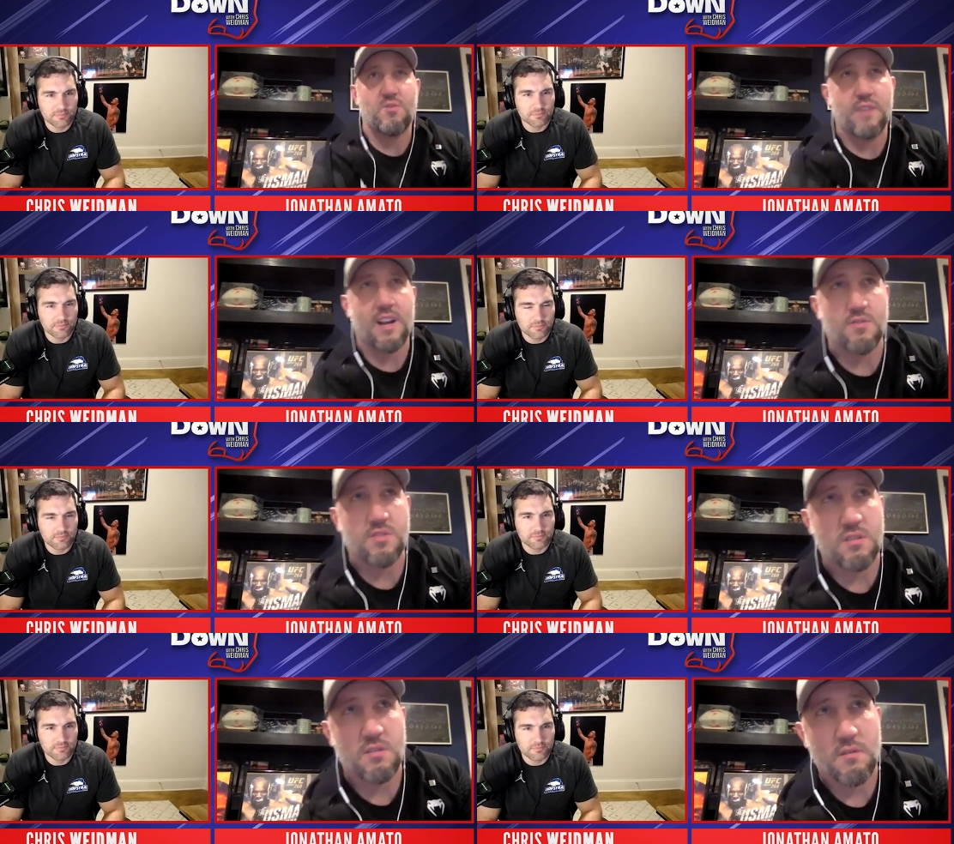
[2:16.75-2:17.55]

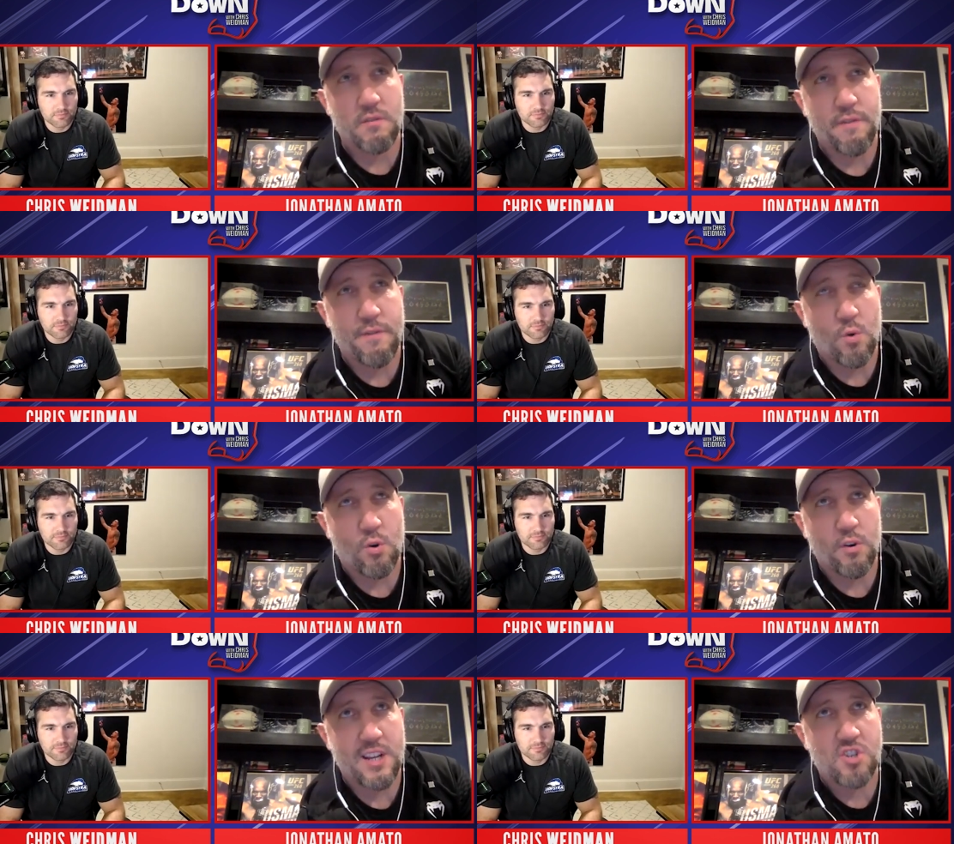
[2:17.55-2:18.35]

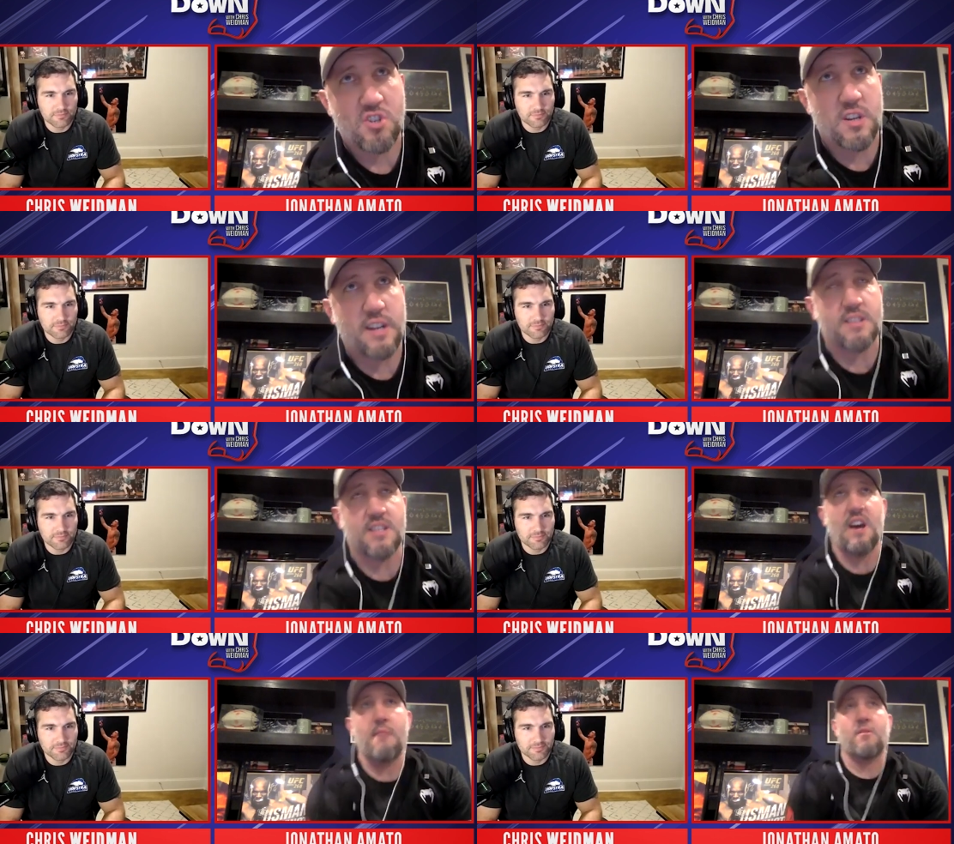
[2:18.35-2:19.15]
Speaker 1: 2004 ish. And at the
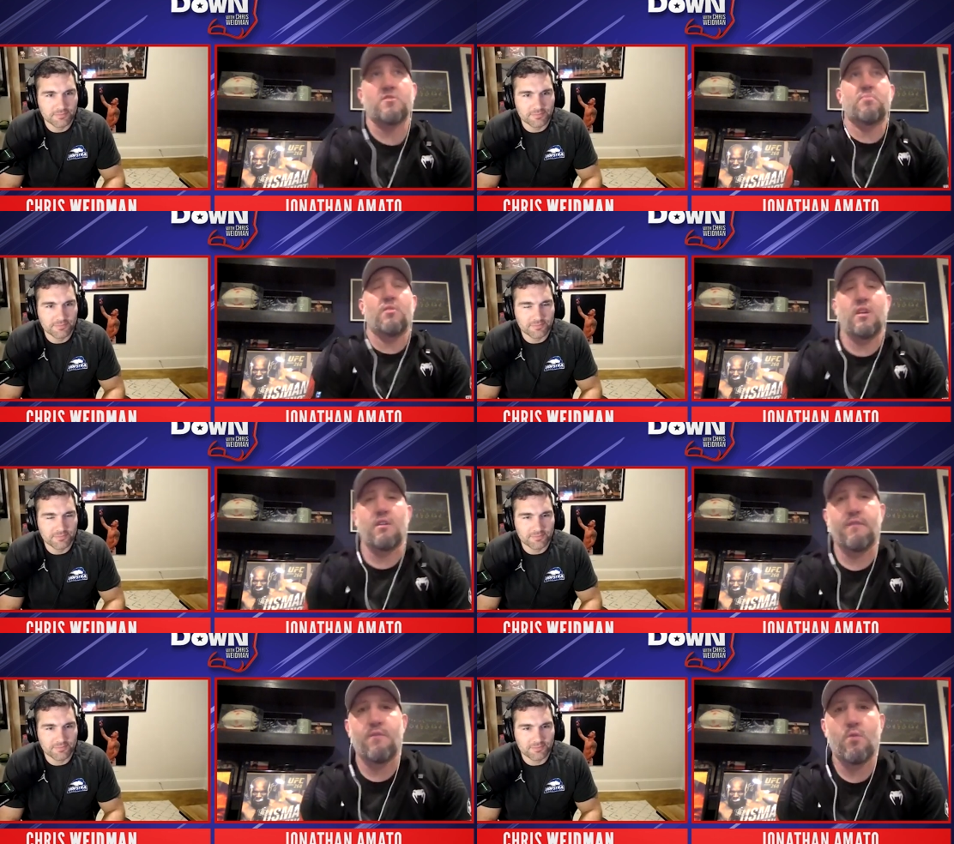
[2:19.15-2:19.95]
time, I was
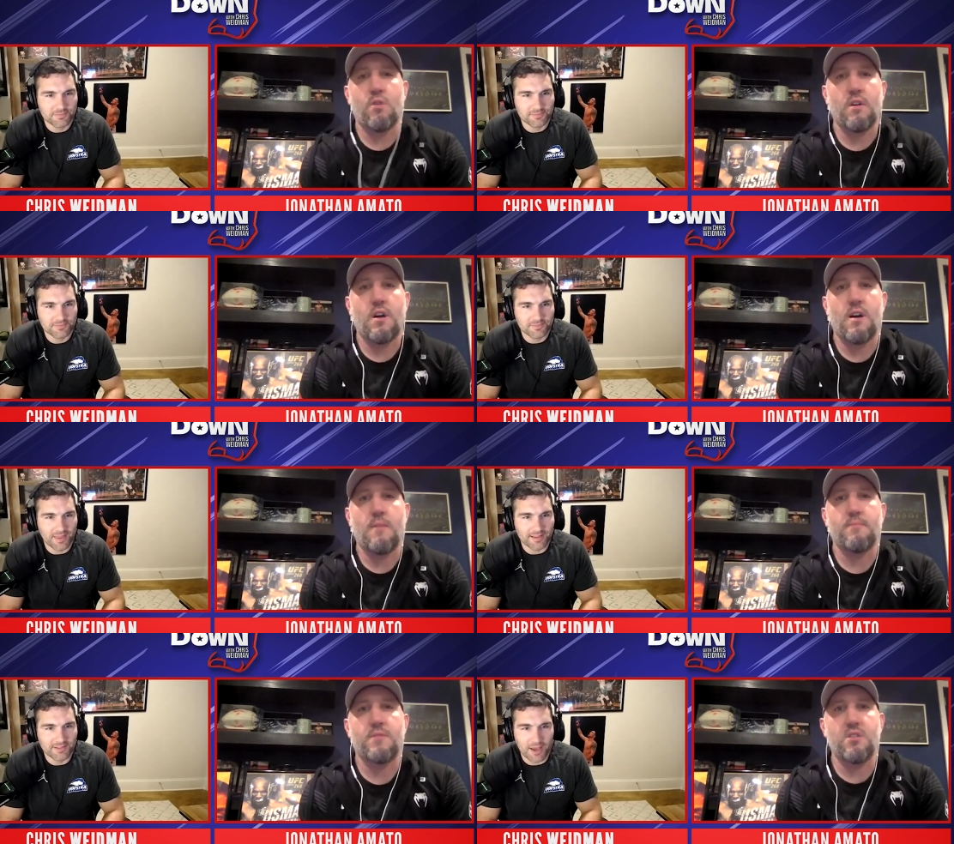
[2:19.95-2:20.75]
playing for.
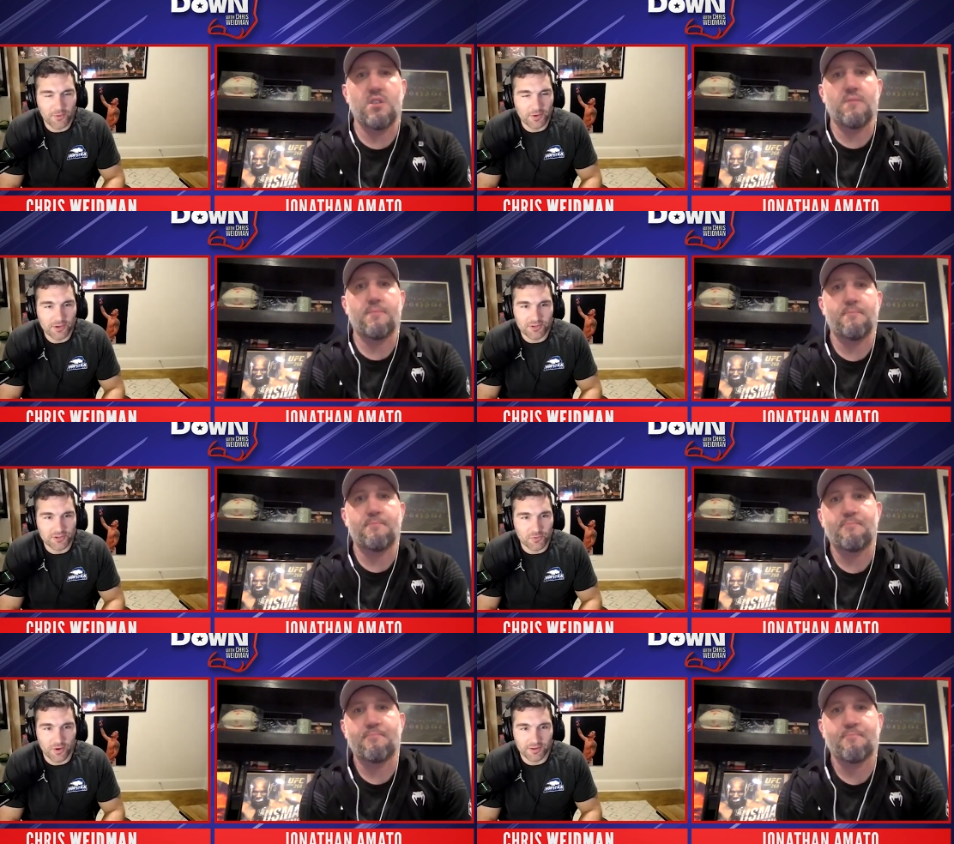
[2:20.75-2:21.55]
Um, Is that when
Speaker 2: you
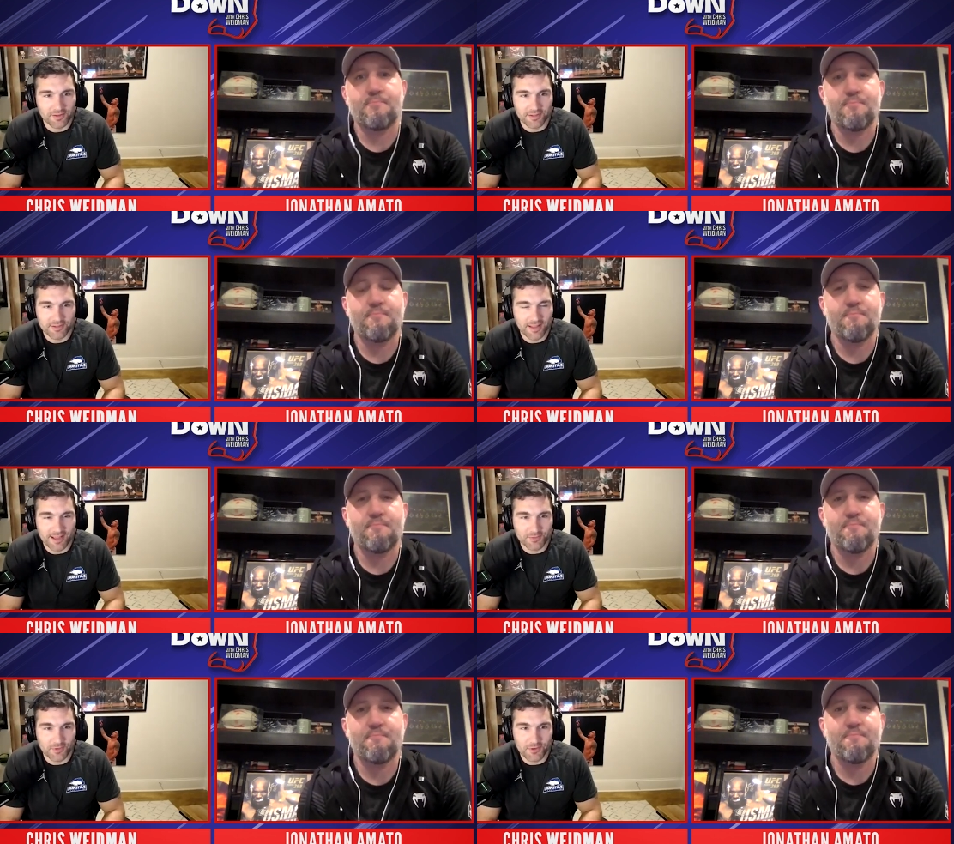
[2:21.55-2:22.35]
just wanted to?
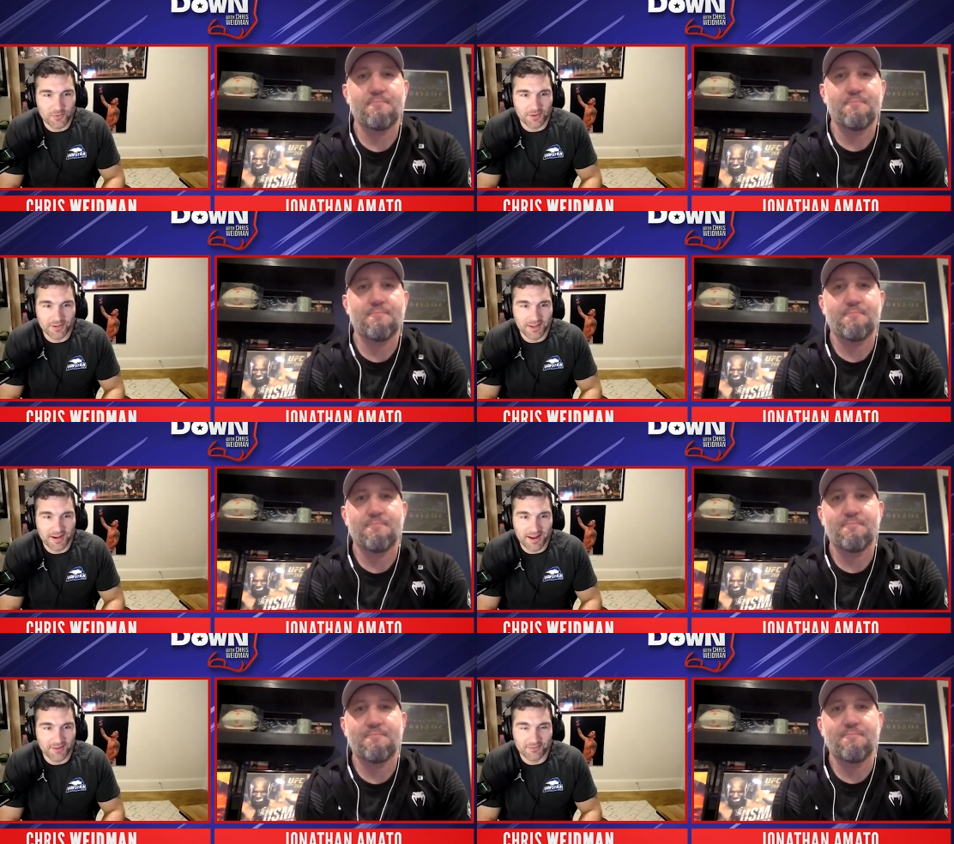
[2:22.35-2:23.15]
That's when you wanted to
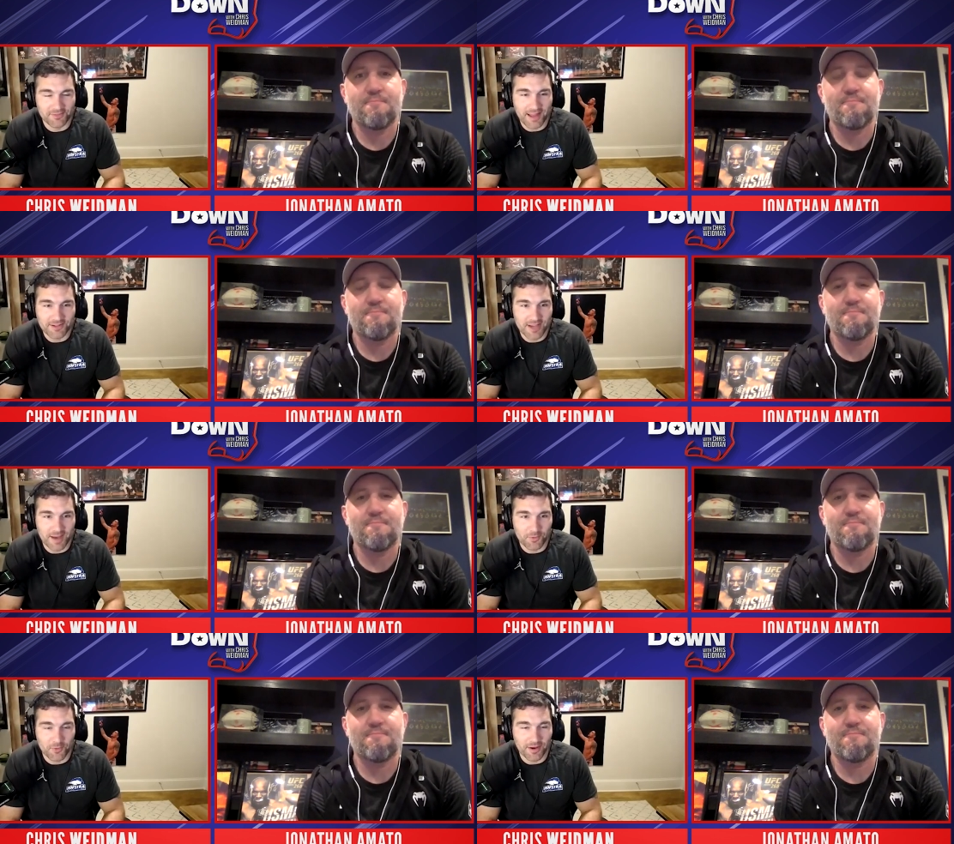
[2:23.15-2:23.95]
get out of that
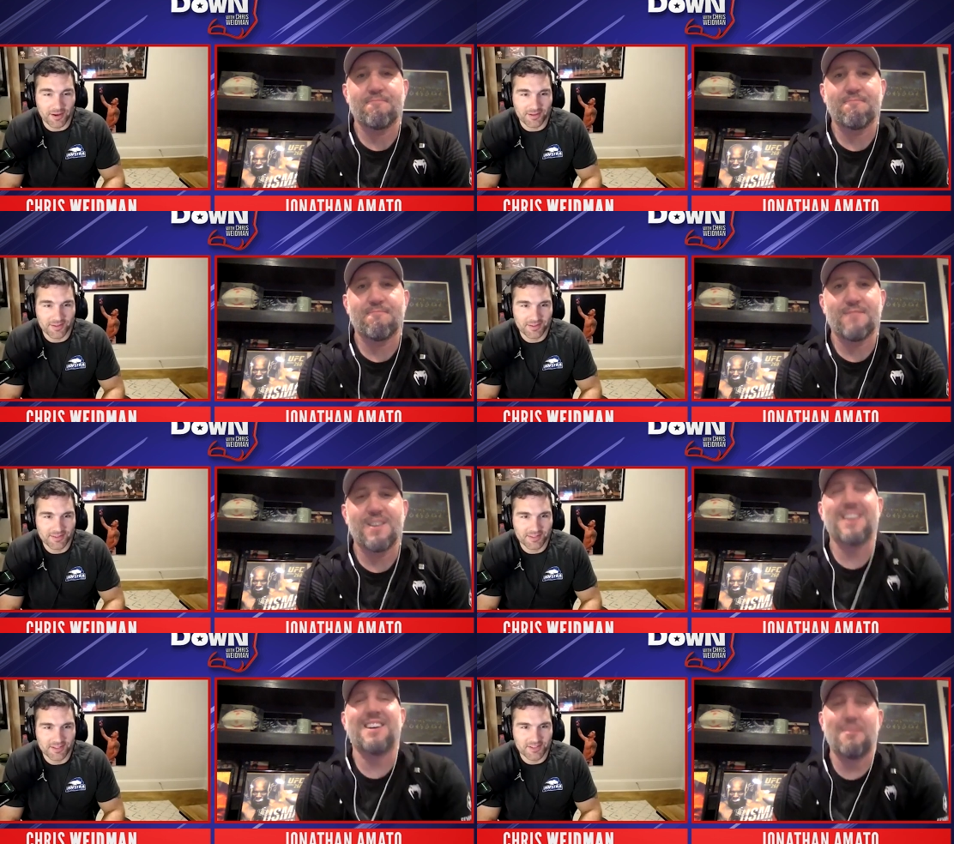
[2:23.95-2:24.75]
job quick
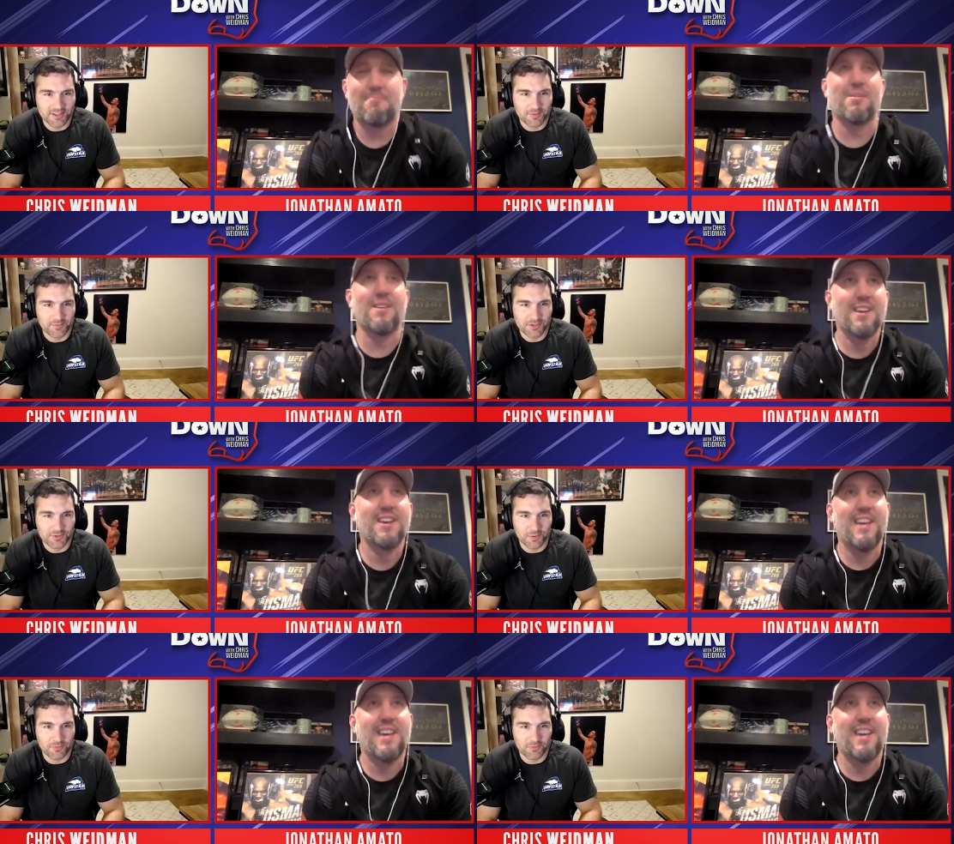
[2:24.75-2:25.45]
teaching in Bushwick,